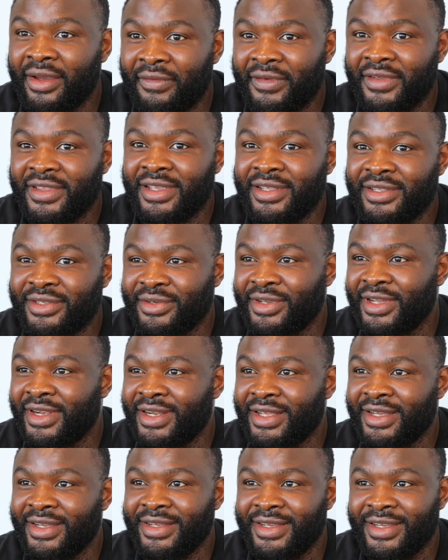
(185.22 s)
everything
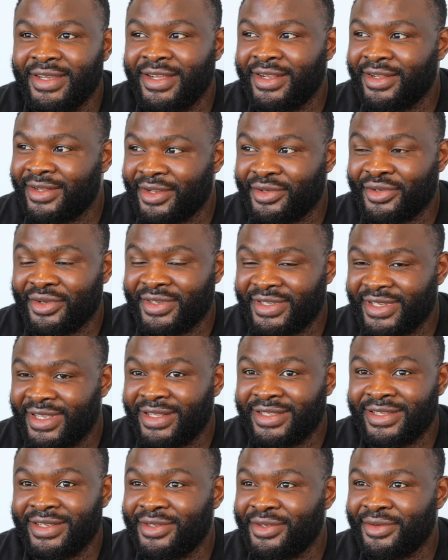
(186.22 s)
together. That's why I see
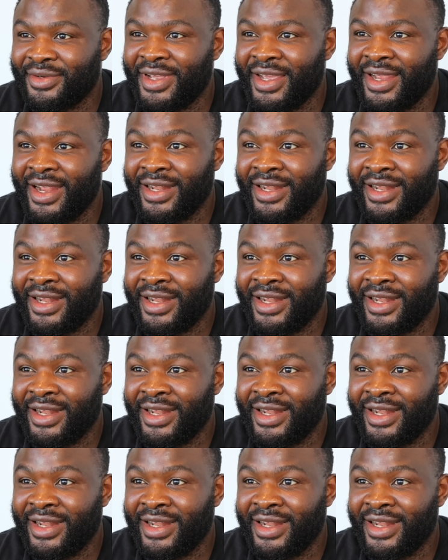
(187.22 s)
until today,